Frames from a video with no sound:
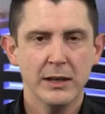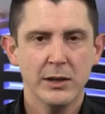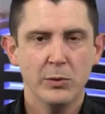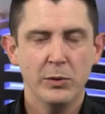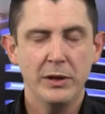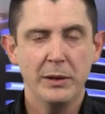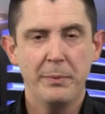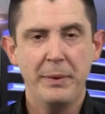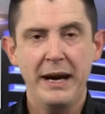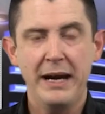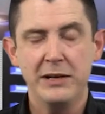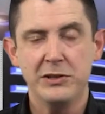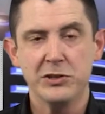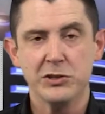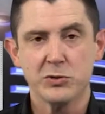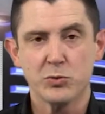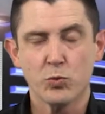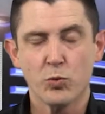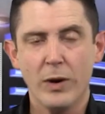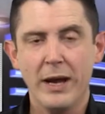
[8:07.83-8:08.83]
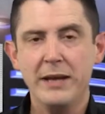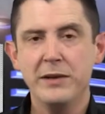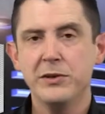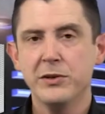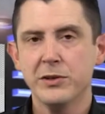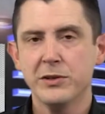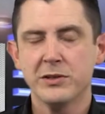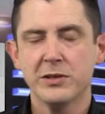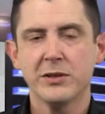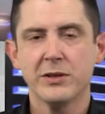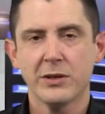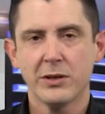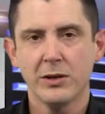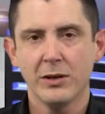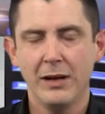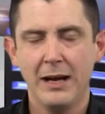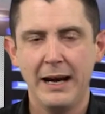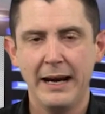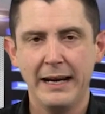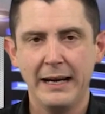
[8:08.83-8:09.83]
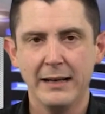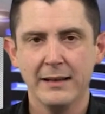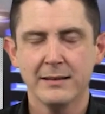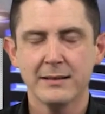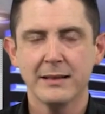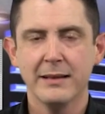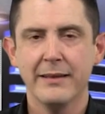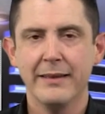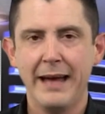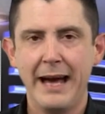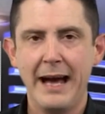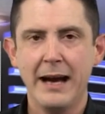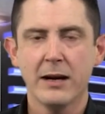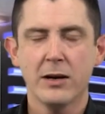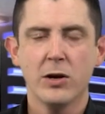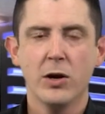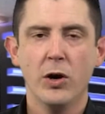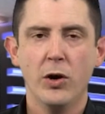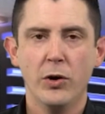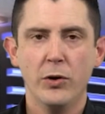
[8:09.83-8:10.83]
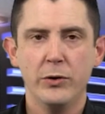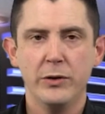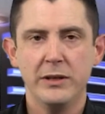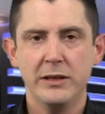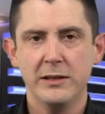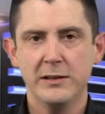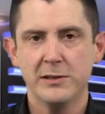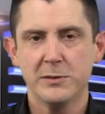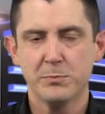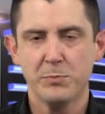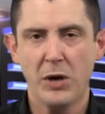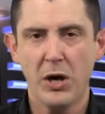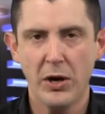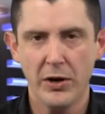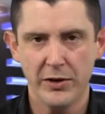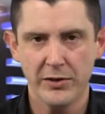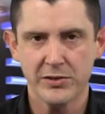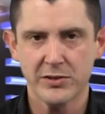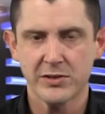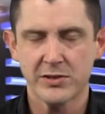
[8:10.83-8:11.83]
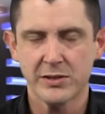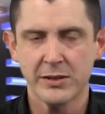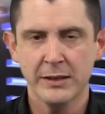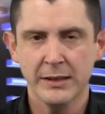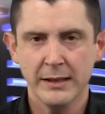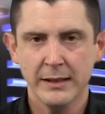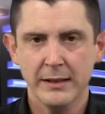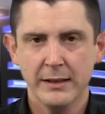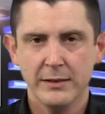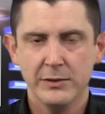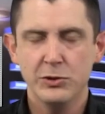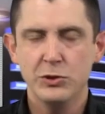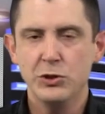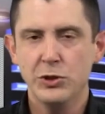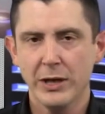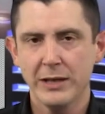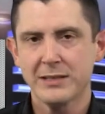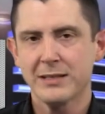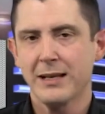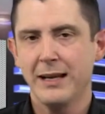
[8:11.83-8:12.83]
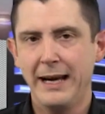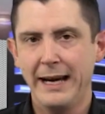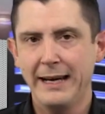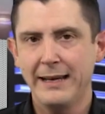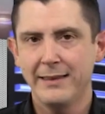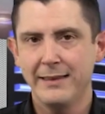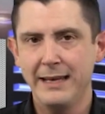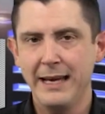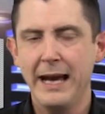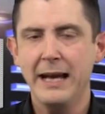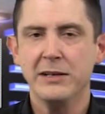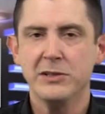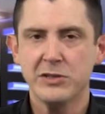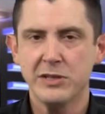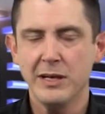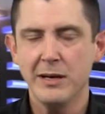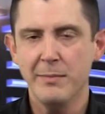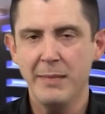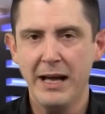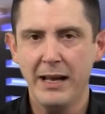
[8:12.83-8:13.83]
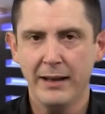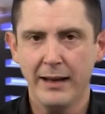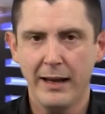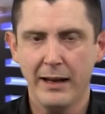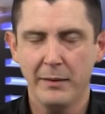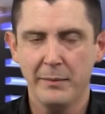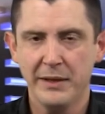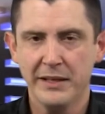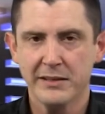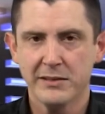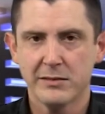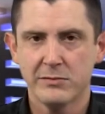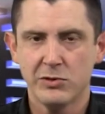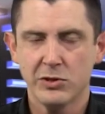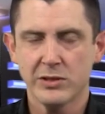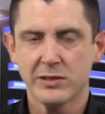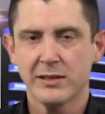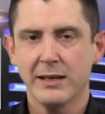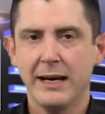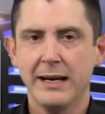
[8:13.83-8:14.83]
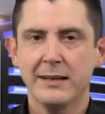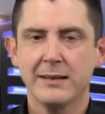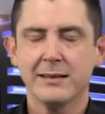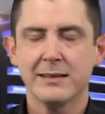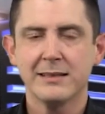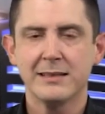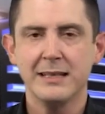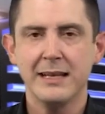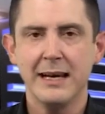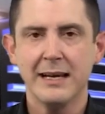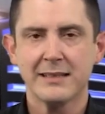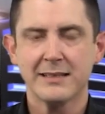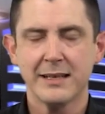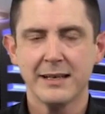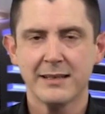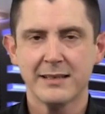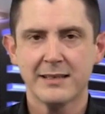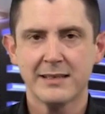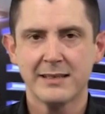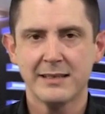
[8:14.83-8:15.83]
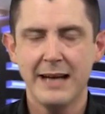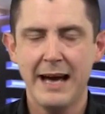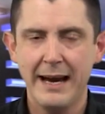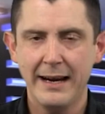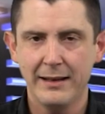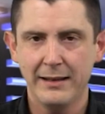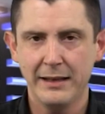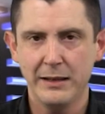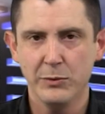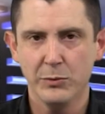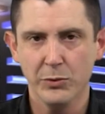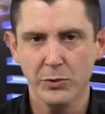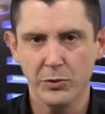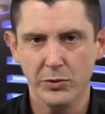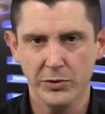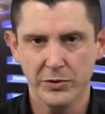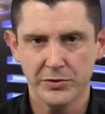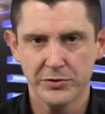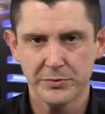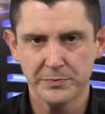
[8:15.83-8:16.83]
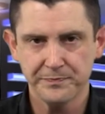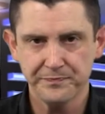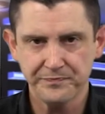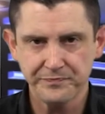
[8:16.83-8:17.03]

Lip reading: When the page is rendered to the client, that code is parsed, just like the HTML elements, just like the CSS styling rules.